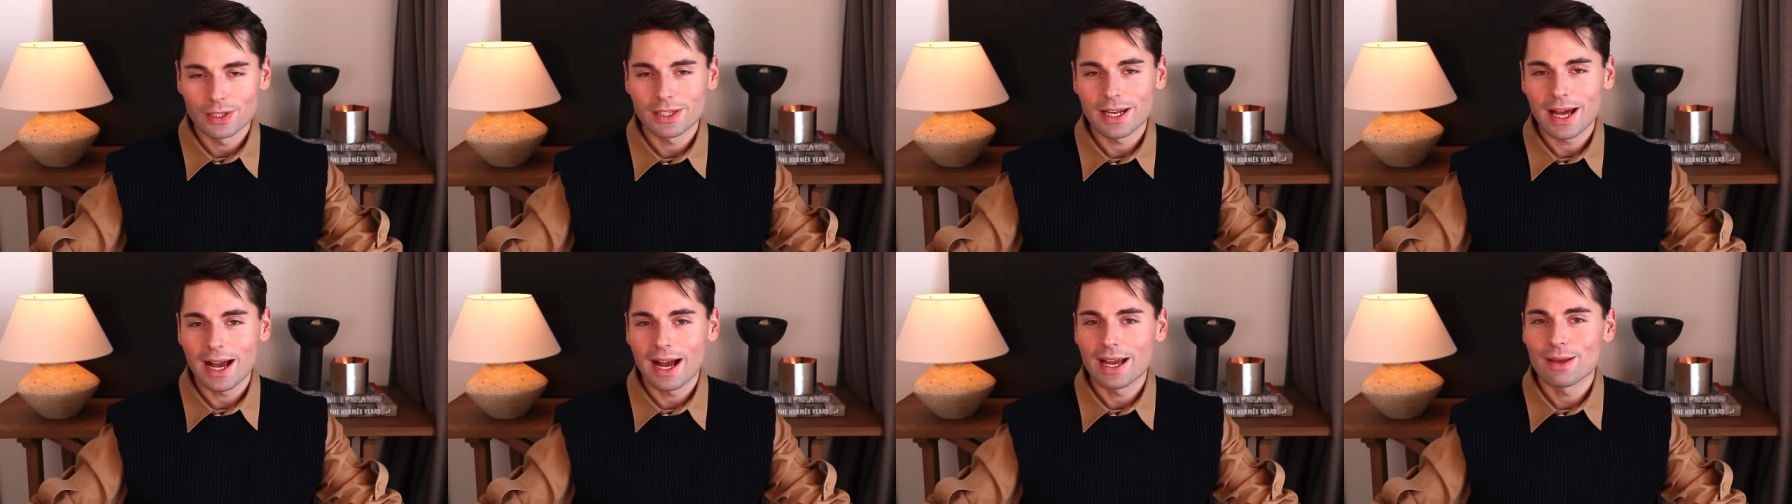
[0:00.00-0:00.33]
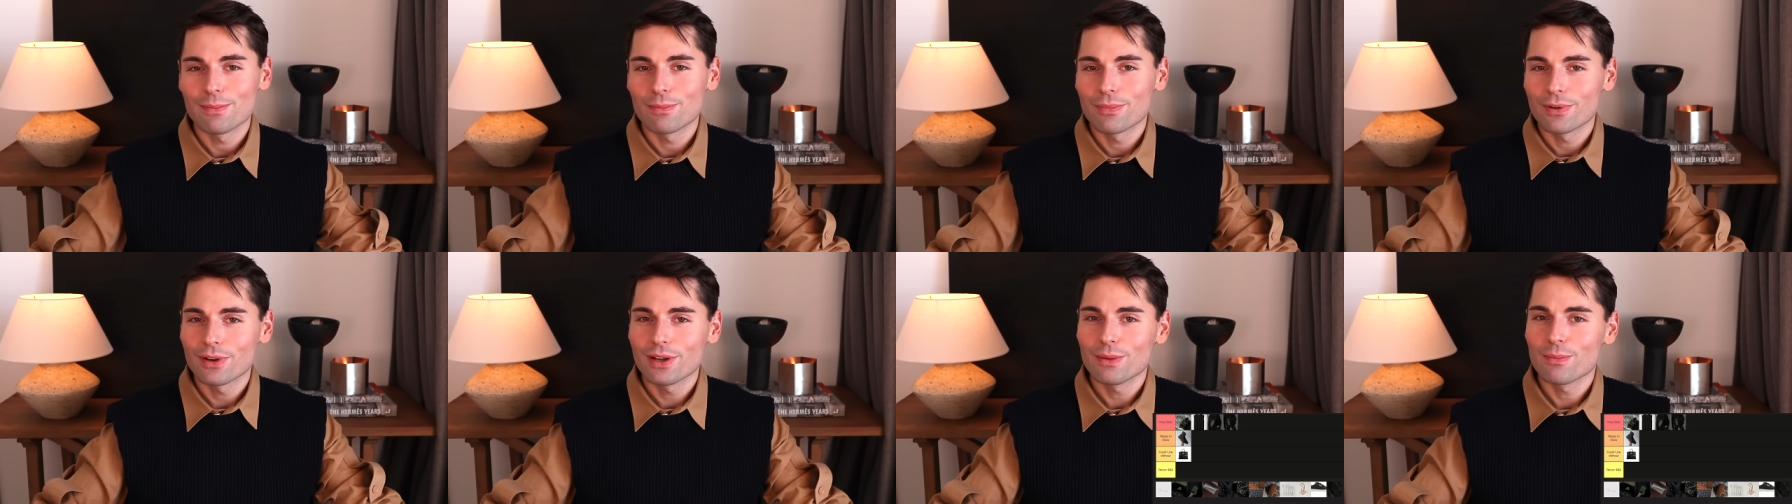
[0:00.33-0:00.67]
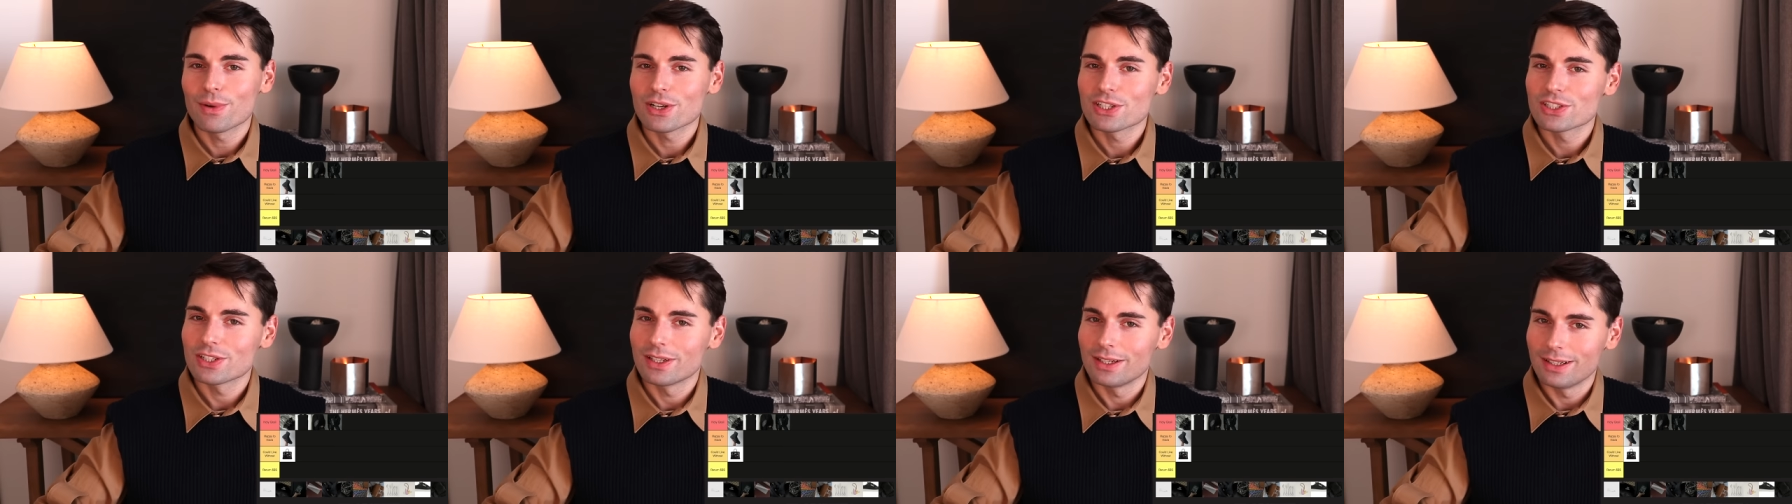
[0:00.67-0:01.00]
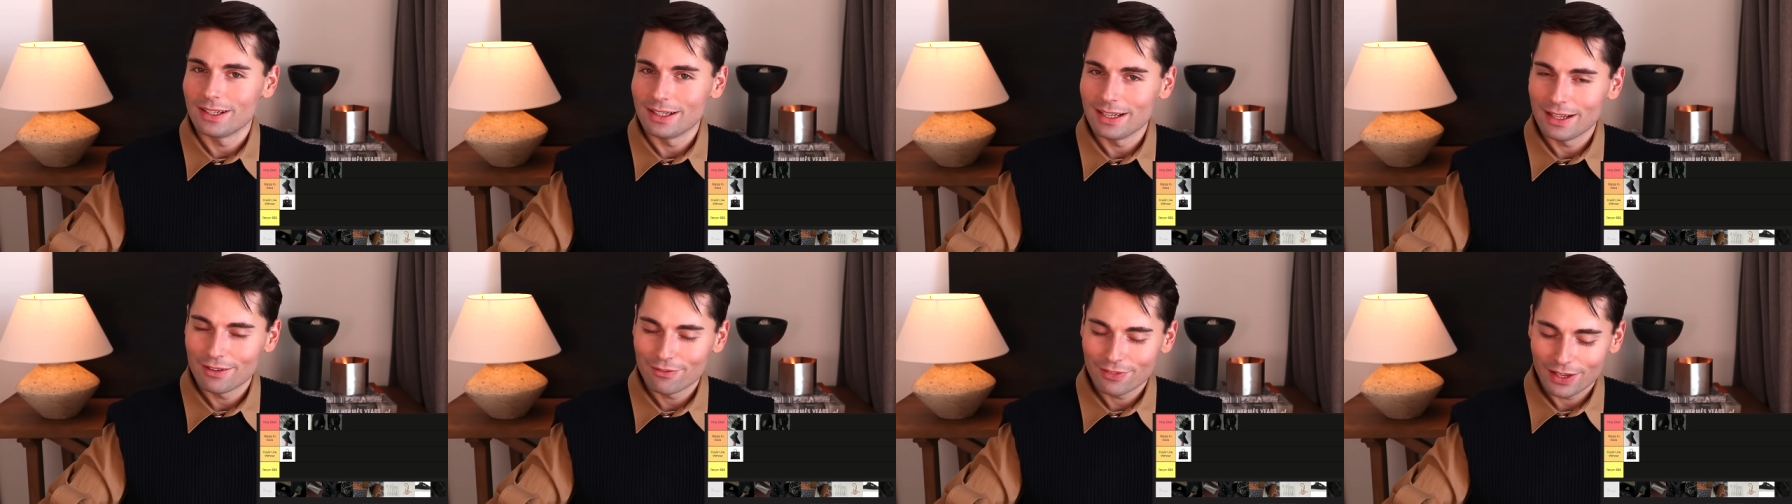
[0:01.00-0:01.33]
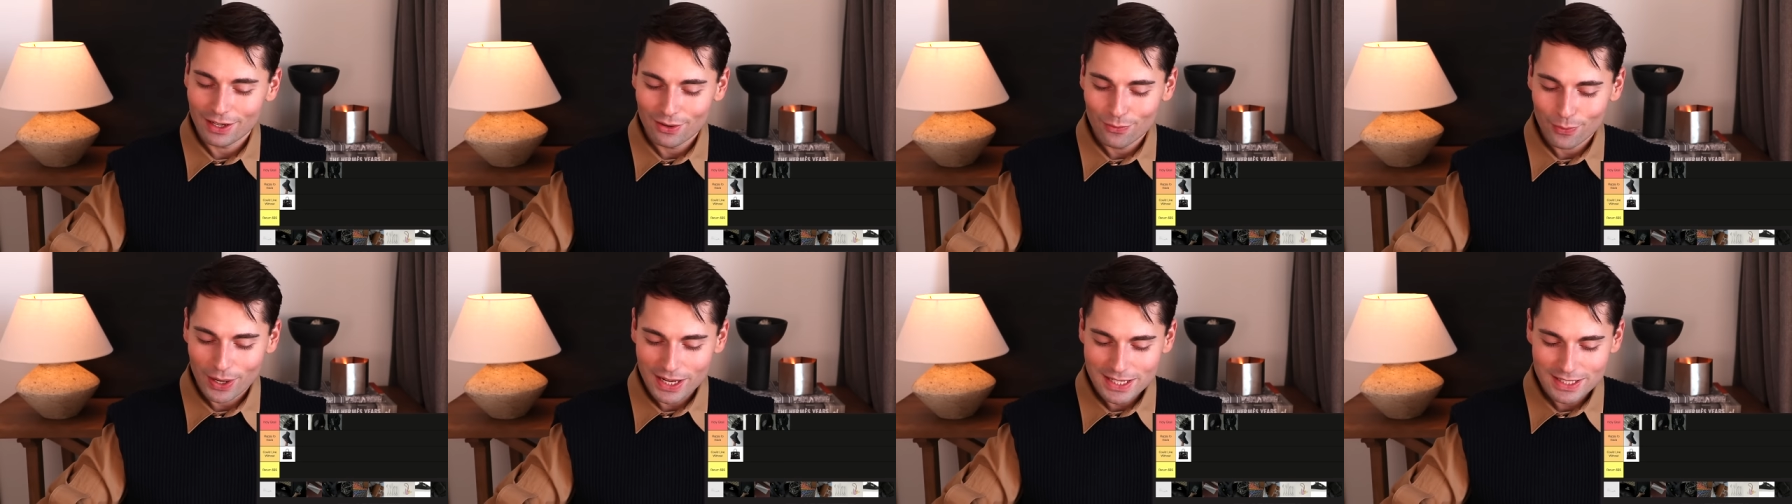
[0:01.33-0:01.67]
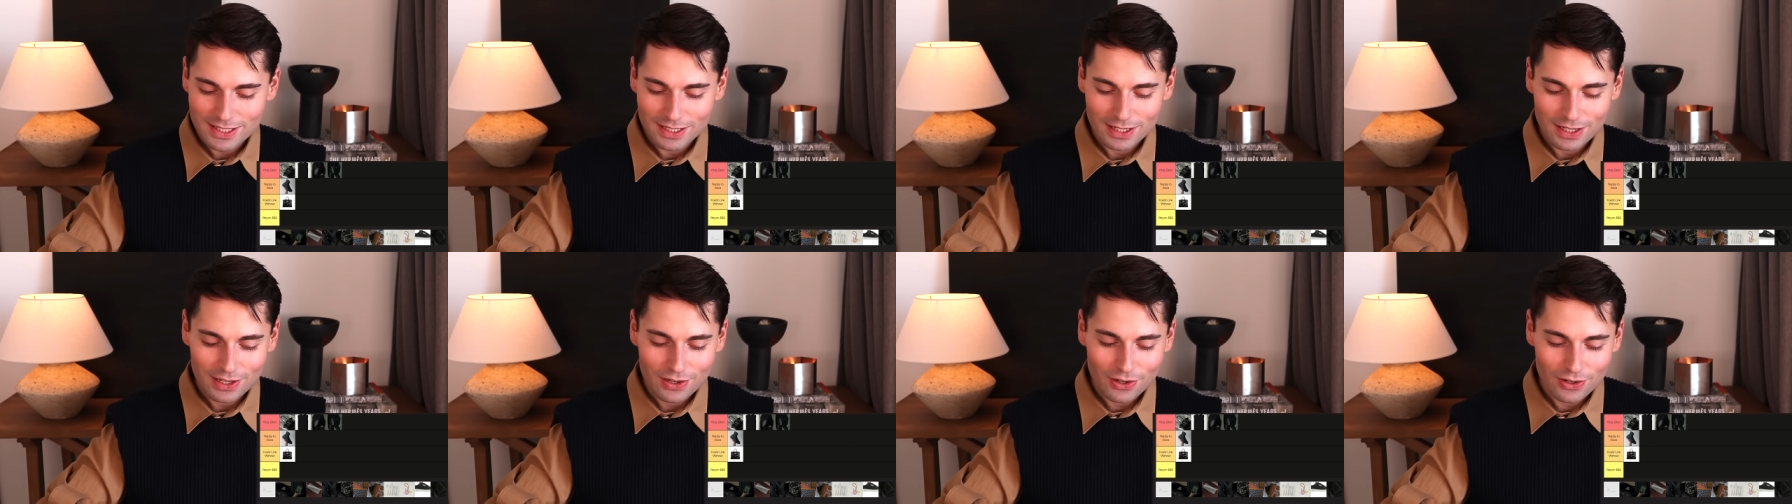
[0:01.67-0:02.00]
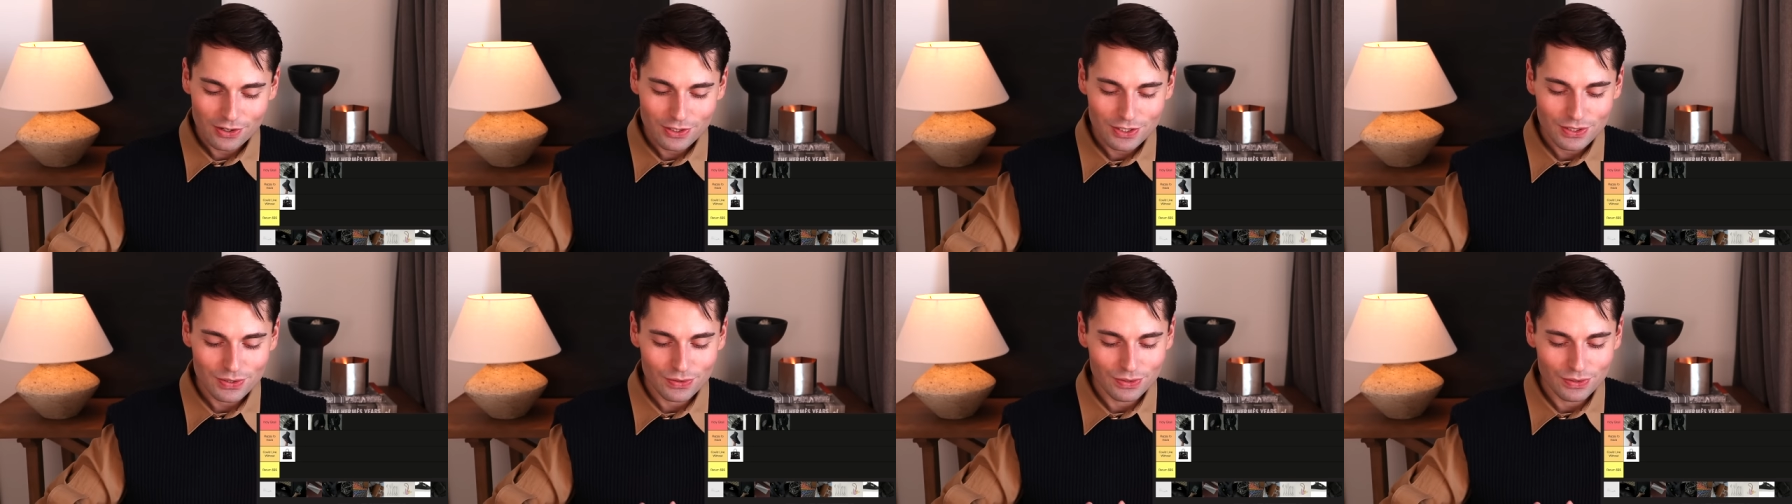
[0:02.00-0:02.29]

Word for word: that I pretty much live in white sneakers,